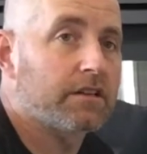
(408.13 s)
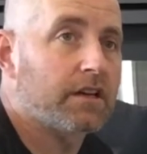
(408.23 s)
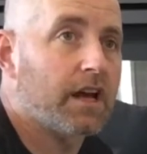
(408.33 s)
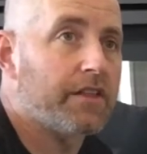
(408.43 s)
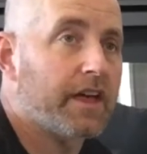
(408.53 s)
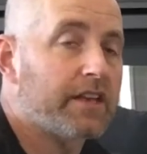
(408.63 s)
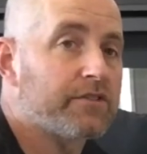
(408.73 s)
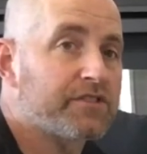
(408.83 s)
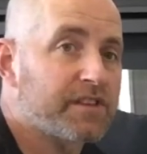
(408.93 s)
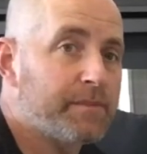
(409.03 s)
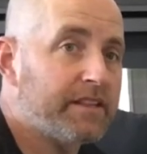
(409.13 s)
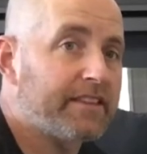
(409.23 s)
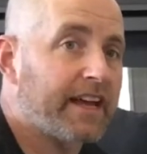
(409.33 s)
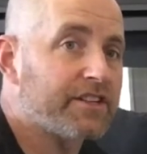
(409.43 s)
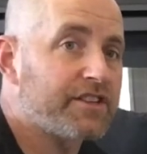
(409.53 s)
and then submit
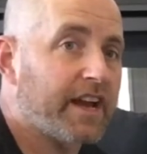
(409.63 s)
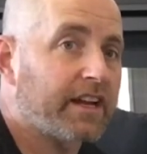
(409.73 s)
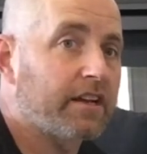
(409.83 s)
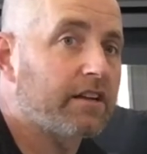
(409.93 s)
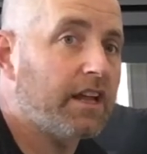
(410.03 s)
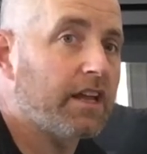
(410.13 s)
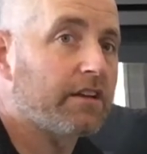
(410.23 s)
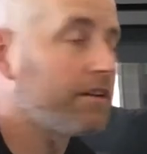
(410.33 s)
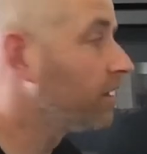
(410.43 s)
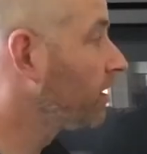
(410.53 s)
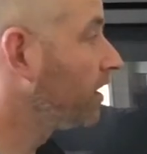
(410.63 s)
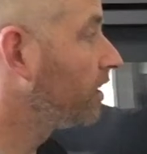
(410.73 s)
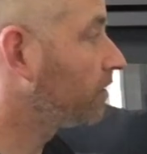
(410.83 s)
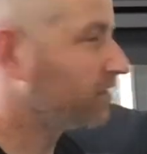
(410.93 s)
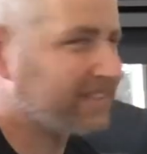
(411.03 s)
that check in,
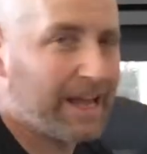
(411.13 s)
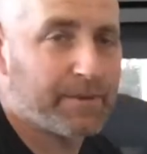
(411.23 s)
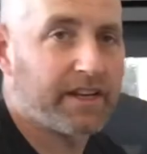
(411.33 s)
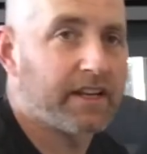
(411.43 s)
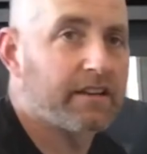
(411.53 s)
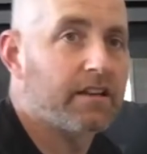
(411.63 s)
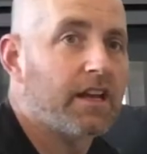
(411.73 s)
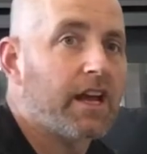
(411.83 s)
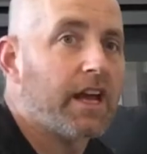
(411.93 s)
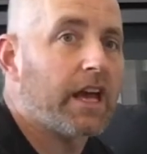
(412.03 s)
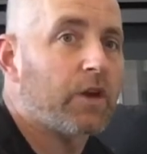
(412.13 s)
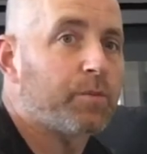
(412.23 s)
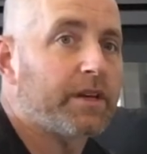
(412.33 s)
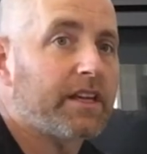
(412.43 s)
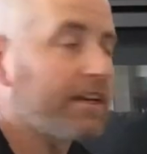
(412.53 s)
or assignment in, and we'll
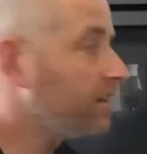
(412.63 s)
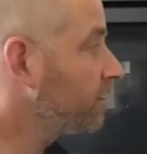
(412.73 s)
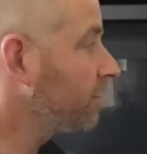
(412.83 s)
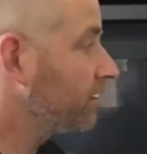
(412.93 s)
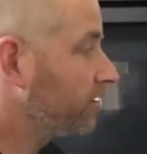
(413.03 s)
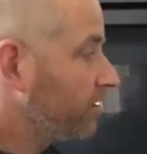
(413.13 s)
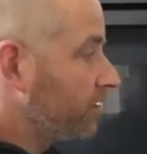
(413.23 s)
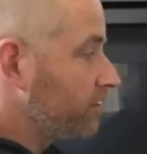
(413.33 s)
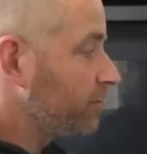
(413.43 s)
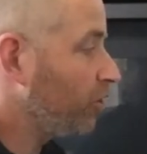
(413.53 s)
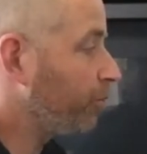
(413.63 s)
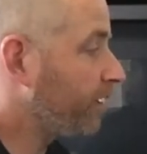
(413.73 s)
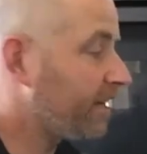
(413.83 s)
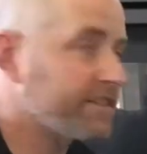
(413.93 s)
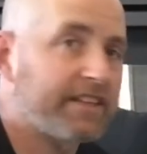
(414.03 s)
begin this whole
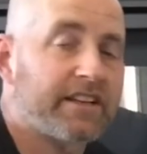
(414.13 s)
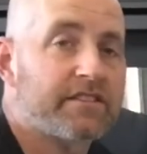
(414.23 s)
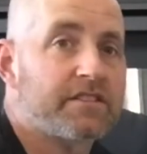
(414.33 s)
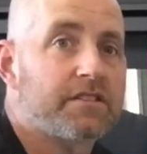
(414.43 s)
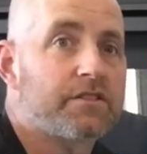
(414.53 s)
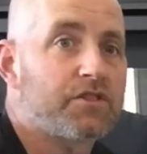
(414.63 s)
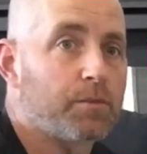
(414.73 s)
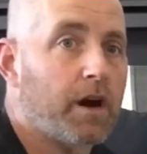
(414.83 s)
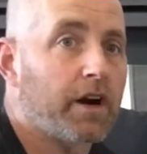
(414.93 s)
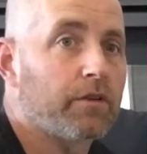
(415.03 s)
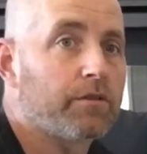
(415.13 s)
process tomorrow.